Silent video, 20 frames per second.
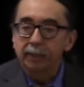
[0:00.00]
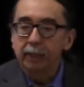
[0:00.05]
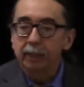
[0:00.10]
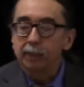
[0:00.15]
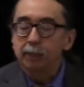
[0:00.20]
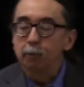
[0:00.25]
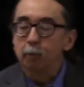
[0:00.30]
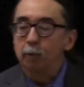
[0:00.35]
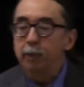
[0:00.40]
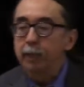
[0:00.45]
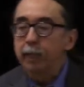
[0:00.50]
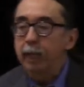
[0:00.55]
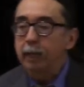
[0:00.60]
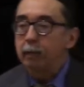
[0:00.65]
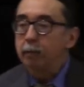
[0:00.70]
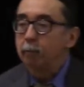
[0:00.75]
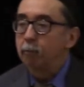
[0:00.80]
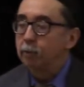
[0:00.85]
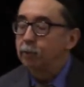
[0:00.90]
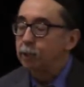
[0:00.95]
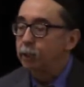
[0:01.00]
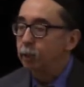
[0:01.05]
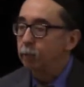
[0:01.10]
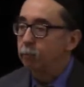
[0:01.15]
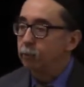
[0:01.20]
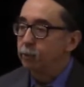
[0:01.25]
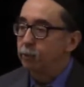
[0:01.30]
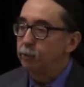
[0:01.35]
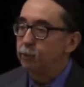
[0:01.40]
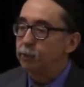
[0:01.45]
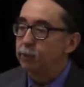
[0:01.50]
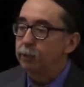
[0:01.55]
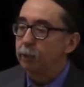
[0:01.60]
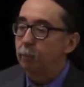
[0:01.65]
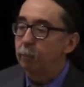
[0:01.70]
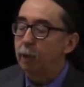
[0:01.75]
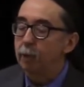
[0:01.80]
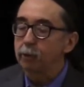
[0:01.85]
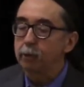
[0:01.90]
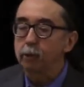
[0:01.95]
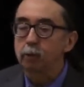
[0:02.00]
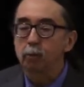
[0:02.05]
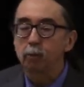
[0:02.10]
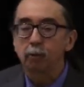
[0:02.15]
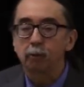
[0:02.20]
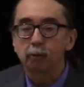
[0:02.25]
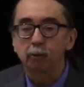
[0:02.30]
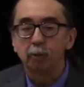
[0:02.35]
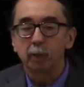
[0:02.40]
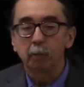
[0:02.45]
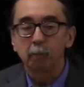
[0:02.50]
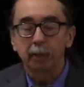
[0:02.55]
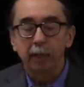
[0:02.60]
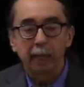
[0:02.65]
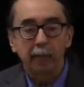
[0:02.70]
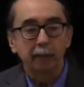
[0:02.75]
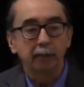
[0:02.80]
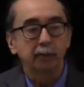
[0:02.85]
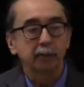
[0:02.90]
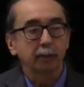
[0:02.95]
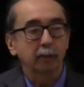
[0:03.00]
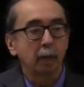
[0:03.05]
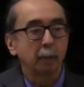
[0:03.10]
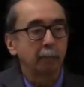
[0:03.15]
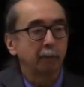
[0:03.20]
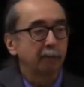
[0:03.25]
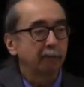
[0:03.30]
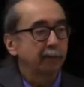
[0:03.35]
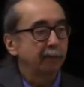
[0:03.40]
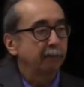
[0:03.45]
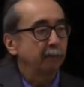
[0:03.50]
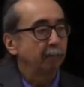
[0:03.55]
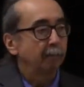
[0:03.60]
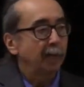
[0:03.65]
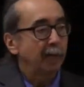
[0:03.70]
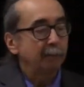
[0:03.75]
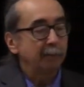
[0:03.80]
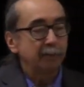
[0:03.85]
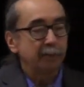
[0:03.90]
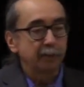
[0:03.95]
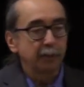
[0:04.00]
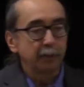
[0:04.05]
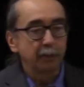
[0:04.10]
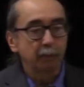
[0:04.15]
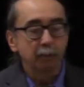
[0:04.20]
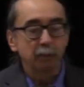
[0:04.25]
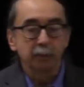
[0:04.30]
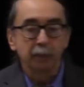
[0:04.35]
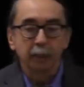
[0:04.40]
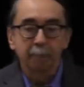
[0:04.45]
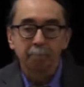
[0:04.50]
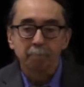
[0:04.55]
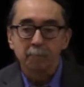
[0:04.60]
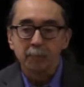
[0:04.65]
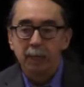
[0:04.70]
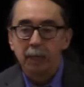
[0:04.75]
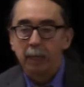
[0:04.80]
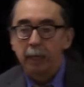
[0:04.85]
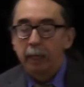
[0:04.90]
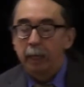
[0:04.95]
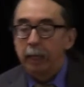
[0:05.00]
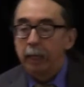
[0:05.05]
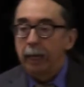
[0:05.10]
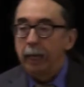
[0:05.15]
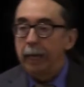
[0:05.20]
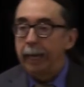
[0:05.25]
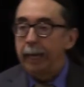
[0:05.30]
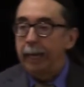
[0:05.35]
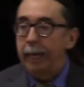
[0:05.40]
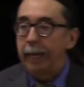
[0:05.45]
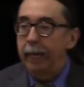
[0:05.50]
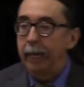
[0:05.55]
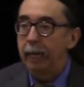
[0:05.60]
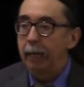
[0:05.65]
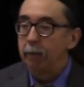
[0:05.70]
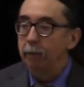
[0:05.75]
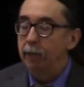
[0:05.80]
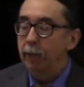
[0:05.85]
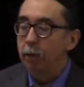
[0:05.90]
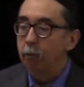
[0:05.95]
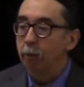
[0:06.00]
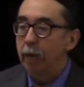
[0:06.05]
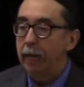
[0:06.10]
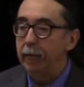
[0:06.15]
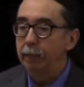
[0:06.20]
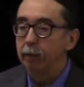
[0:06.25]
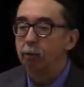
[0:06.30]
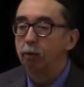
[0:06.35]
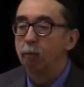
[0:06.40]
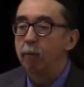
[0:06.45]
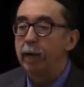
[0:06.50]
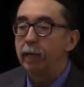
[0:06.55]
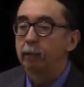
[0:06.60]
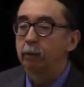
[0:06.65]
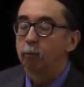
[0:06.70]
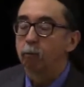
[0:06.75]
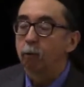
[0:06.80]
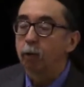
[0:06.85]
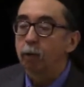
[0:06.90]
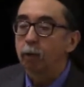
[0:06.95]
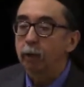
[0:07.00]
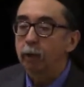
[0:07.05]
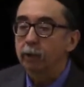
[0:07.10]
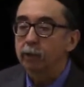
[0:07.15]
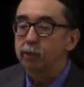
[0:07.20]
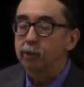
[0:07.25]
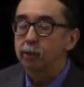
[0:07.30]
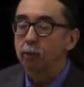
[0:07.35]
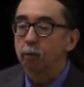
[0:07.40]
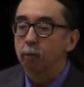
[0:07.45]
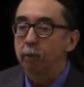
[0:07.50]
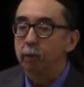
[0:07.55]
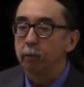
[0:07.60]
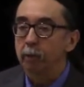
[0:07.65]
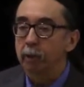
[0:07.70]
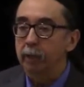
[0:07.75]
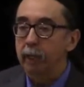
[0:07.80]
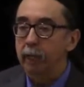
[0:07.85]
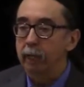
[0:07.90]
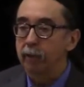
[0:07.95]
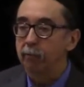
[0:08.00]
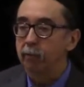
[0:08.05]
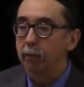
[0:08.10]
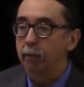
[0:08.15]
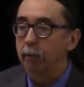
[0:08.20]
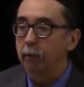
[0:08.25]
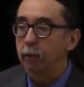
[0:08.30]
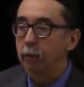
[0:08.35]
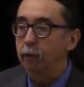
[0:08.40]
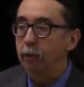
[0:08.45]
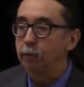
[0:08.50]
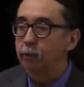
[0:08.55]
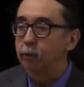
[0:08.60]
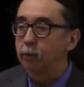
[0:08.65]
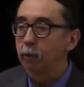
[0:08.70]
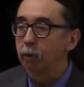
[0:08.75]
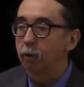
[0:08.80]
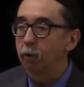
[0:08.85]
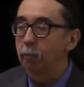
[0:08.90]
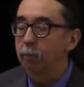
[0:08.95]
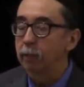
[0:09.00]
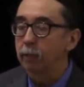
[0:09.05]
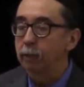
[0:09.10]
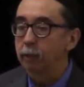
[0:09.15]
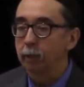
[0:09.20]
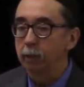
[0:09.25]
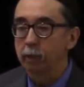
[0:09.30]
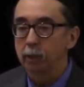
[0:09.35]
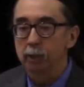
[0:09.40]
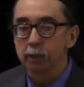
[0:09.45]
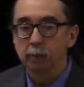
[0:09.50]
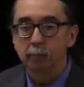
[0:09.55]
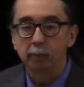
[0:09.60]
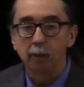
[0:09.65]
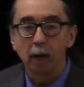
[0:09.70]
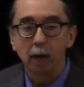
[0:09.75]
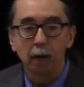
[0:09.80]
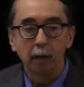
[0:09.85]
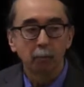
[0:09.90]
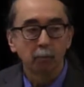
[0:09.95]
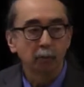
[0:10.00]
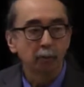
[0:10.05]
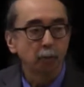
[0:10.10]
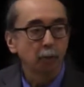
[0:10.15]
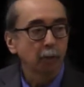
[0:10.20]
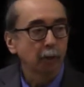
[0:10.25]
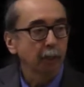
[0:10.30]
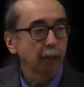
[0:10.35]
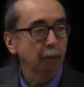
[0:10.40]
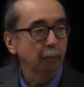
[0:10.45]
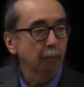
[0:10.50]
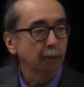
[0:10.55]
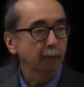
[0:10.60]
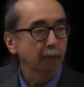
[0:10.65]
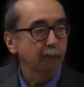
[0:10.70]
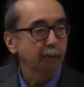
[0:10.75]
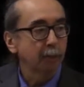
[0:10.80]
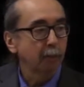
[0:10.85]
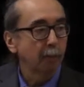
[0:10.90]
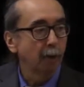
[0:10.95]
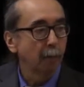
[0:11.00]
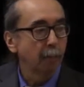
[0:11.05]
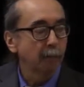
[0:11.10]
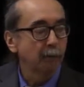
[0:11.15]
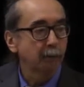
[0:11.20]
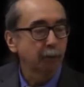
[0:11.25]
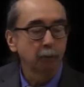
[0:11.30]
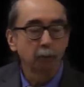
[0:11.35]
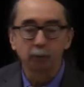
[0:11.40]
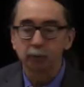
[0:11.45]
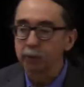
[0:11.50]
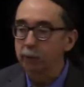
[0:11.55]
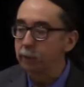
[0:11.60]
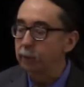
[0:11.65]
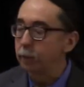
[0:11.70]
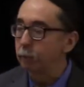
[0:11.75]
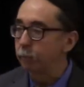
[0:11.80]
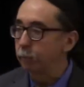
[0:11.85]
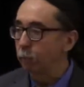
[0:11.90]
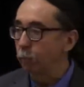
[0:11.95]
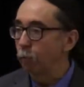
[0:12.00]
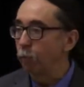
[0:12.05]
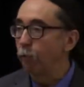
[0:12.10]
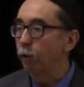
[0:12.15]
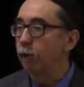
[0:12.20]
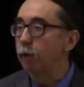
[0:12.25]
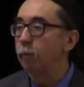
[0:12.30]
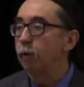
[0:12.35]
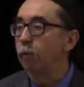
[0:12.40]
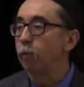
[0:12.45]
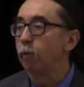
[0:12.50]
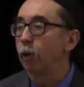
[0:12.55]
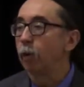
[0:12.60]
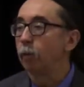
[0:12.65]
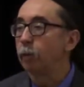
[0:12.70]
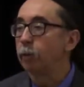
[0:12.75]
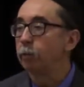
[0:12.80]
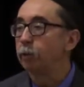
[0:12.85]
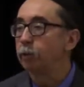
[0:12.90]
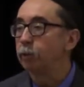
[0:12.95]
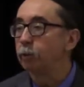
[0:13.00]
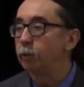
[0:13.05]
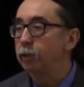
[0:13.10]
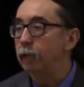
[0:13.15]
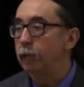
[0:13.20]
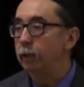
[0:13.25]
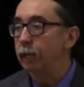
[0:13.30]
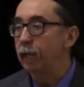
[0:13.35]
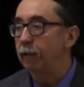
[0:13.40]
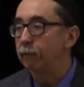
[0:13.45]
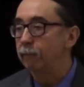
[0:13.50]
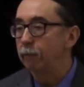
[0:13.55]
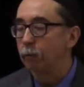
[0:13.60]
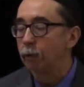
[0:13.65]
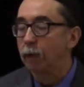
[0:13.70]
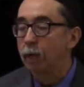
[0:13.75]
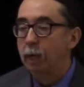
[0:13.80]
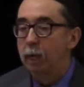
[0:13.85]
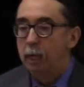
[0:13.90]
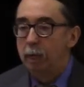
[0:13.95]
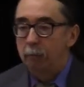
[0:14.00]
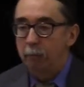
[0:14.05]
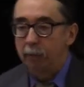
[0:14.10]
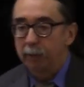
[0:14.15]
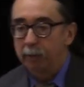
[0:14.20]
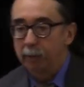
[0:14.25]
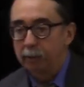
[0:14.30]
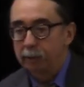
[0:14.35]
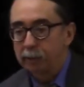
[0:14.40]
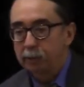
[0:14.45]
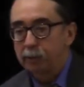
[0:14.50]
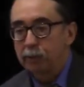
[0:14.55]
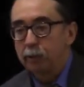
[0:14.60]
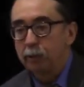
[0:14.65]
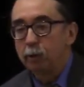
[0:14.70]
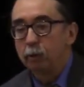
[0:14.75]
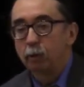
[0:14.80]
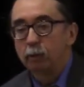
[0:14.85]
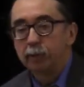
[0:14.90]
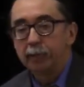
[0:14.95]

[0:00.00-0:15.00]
said, is 28. When she was about 2 or 3, we had a couple of different babysitters, and they had to go back to work, and so we were kind of concerned because Don was working with the public school system. We were worried about where we would do that and have her, because as you know,